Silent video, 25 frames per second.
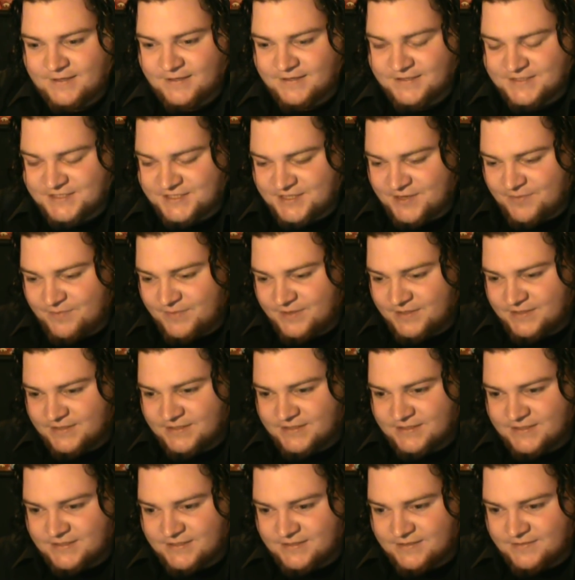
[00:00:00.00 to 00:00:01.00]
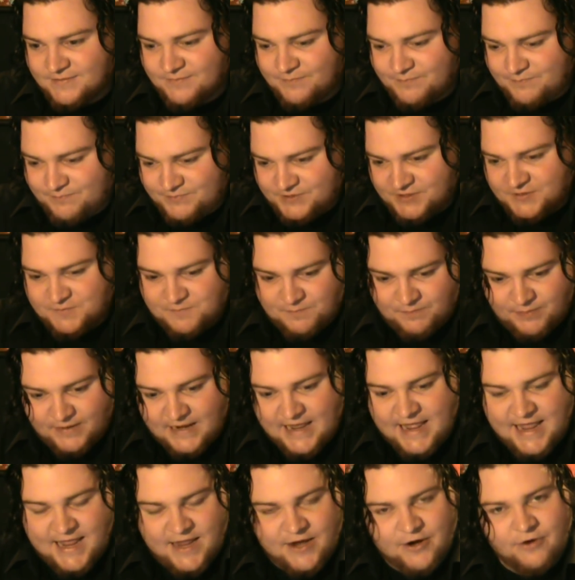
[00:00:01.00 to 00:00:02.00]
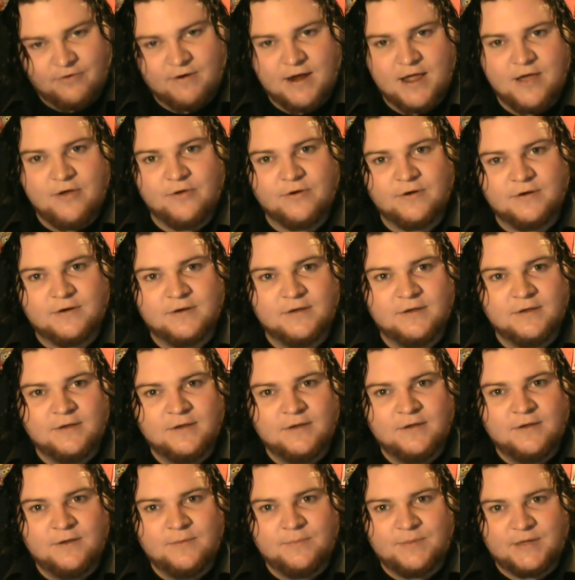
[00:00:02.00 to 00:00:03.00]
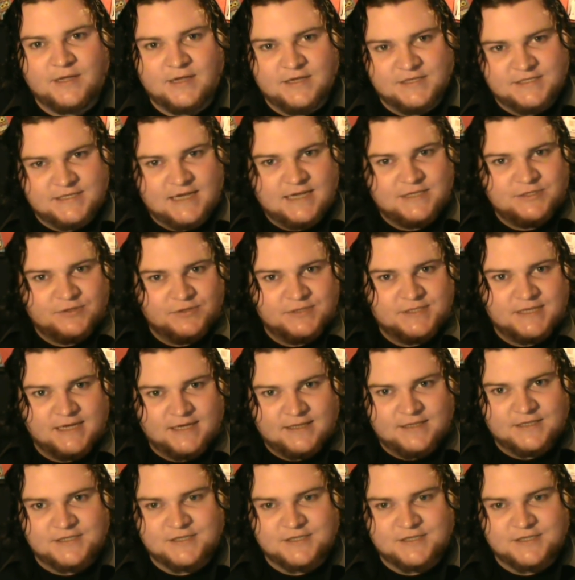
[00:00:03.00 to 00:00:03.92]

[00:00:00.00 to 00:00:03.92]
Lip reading: Simba's just playing around because Zazu was singing the